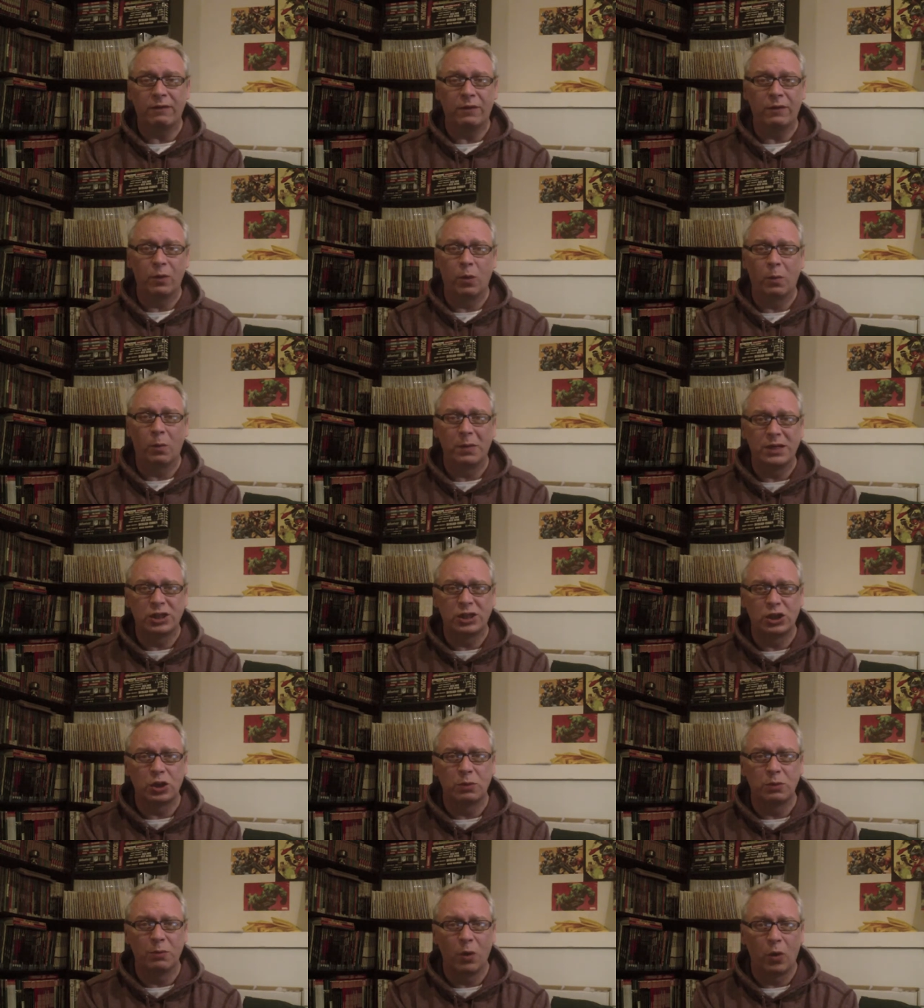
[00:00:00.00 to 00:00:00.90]
If you want me to
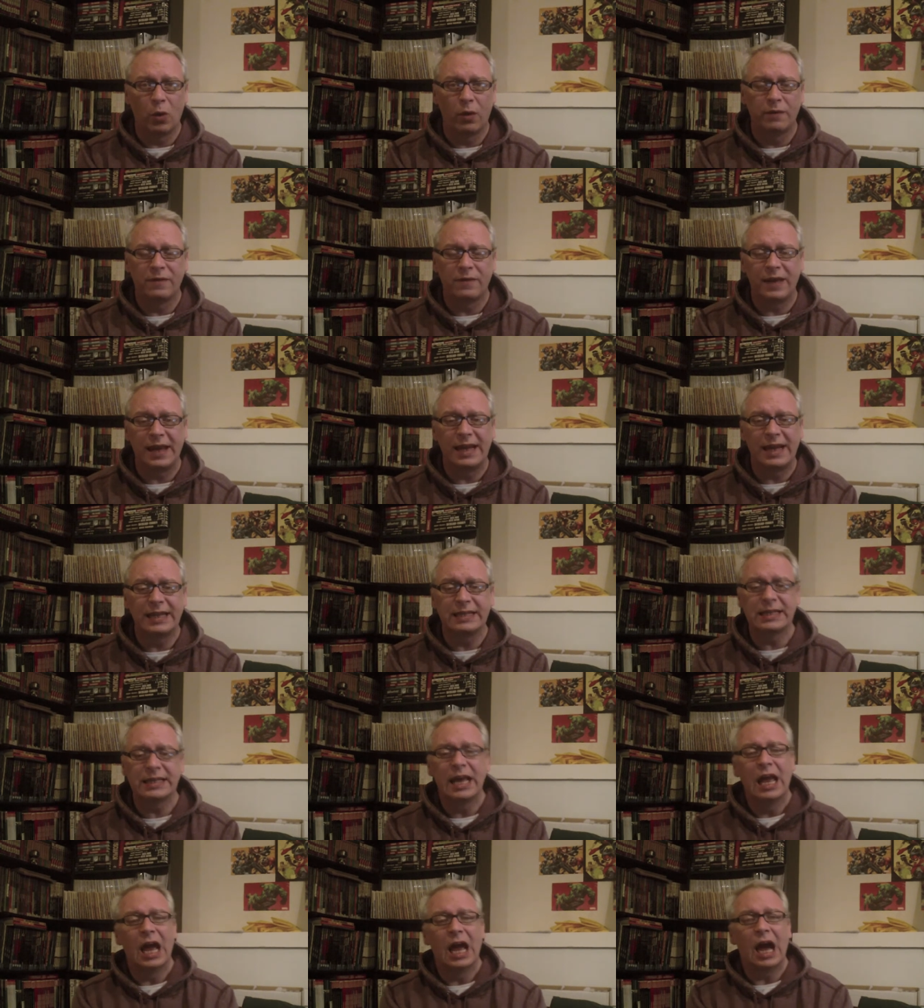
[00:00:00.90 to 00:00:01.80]
do more of
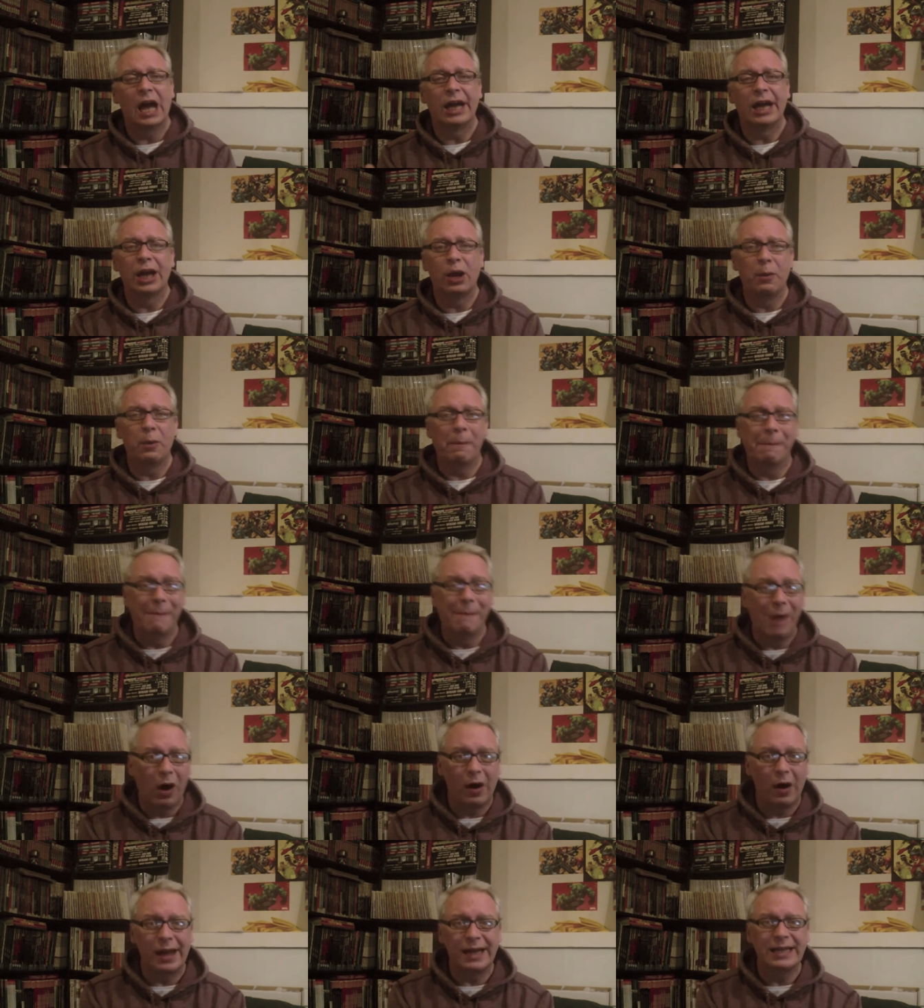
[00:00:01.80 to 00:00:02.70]
these, I don't
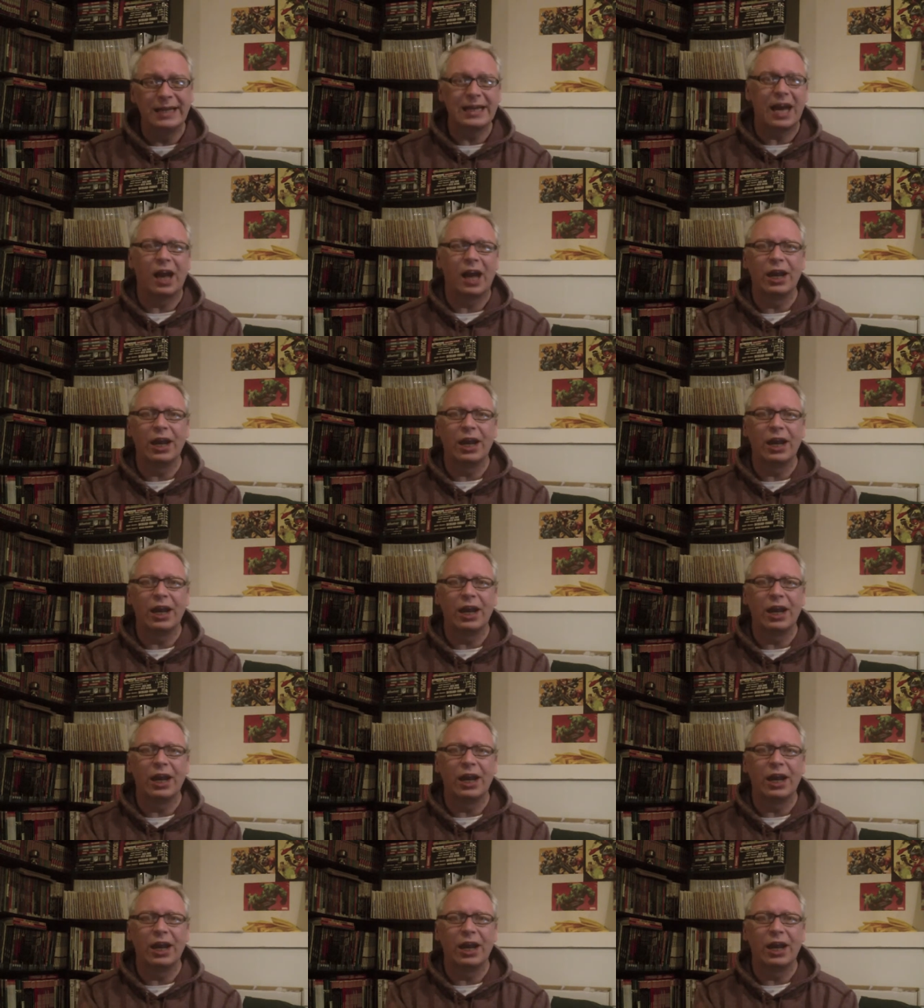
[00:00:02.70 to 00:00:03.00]
mind.